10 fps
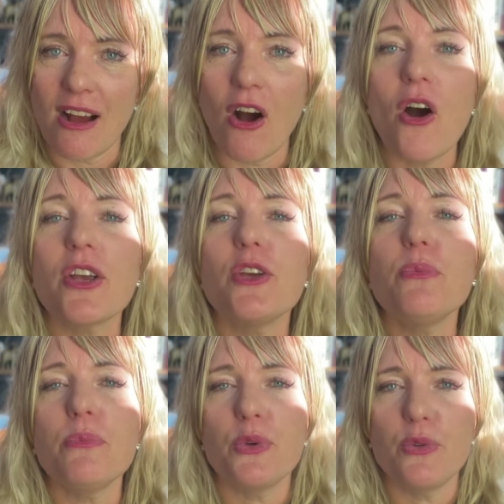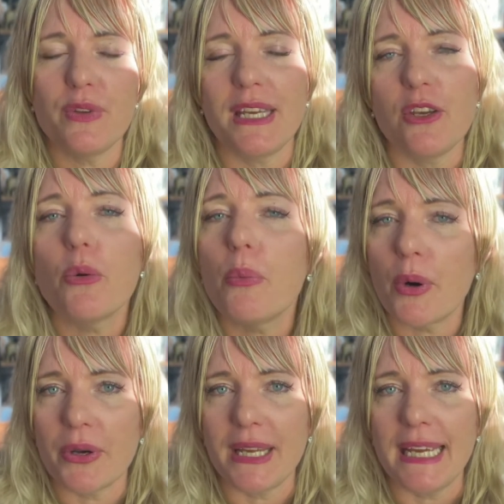are you moving your
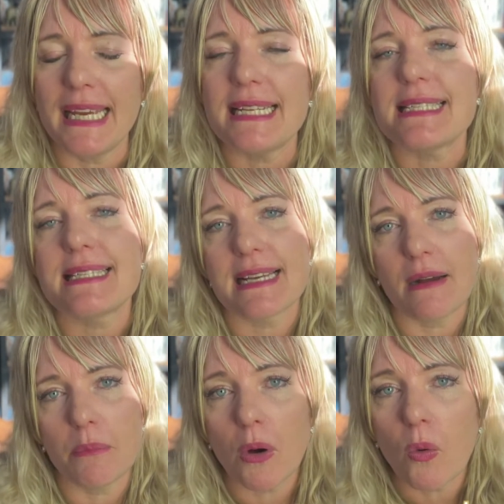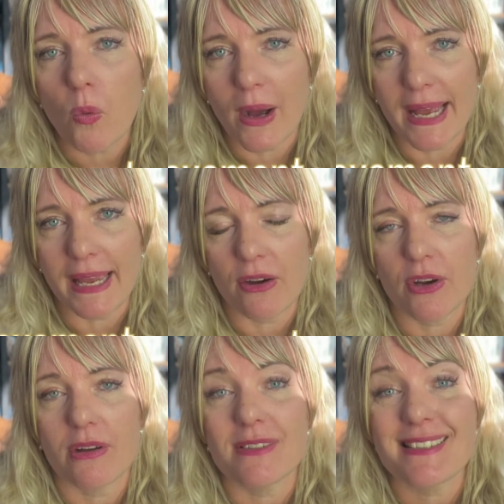body in some way on
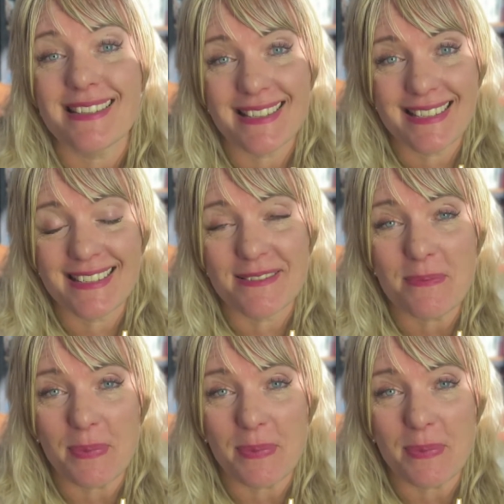a consistent